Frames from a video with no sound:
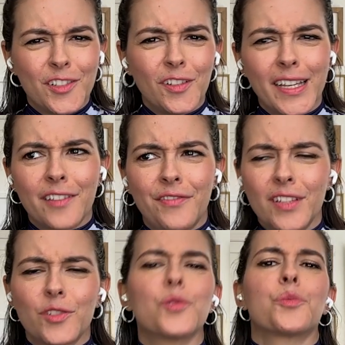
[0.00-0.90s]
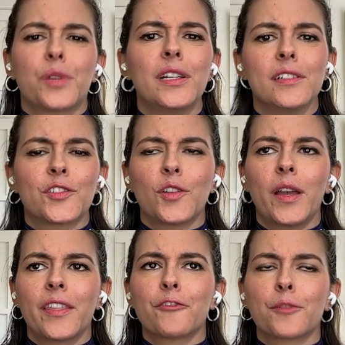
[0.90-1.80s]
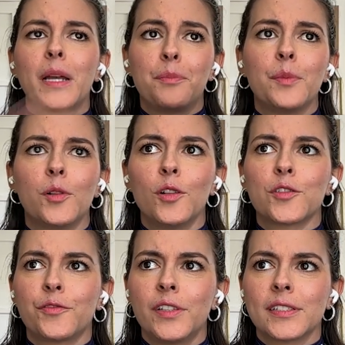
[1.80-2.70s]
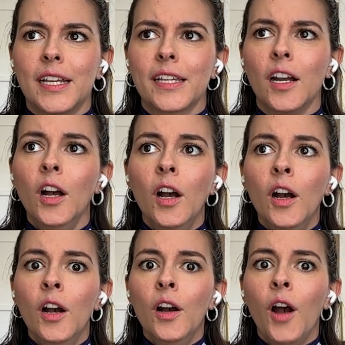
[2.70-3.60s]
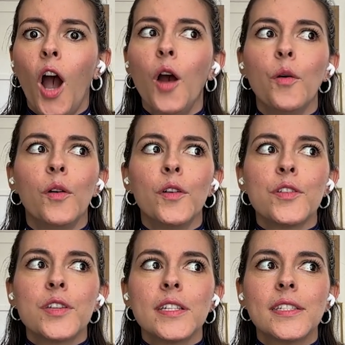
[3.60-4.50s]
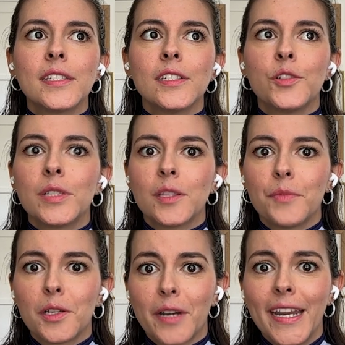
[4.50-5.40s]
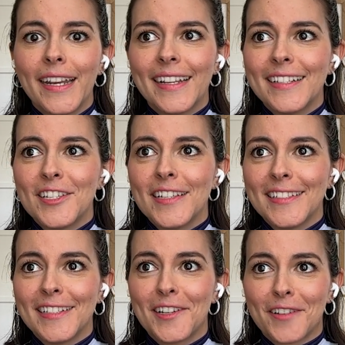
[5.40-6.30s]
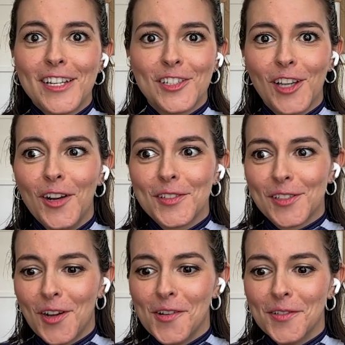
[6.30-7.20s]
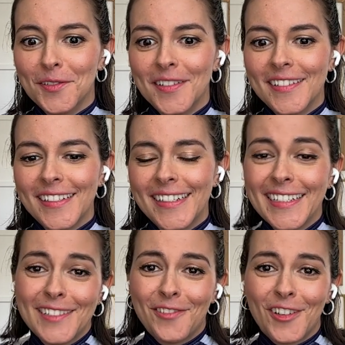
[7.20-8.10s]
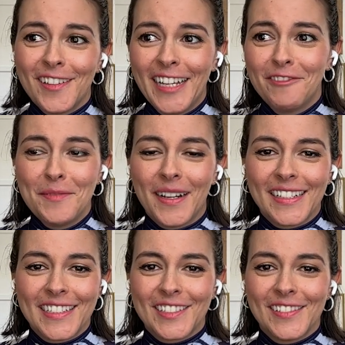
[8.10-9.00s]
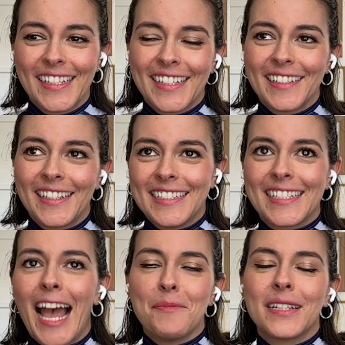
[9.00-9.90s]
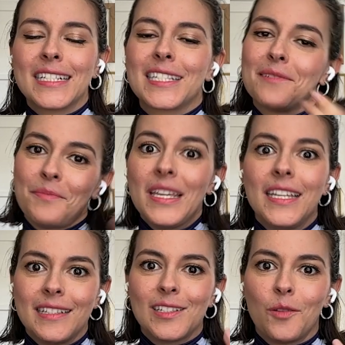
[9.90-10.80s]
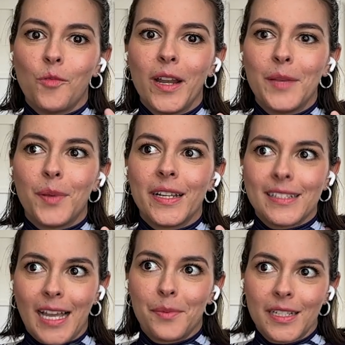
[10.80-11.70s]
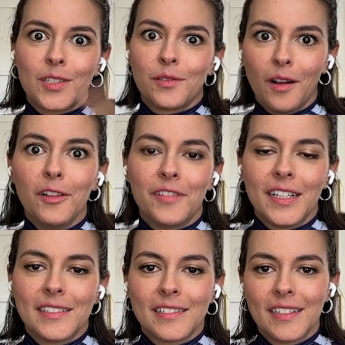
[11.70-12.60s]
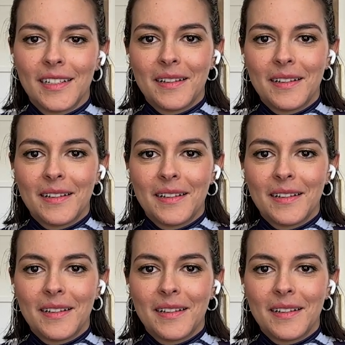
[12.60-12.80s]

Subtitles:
Like it feels surreal. So I think for my people also feels like, oh, she's doing something great and she's in a great show. So it is for everybody too. Like it's happening to me in some way, but it's happening to all of us.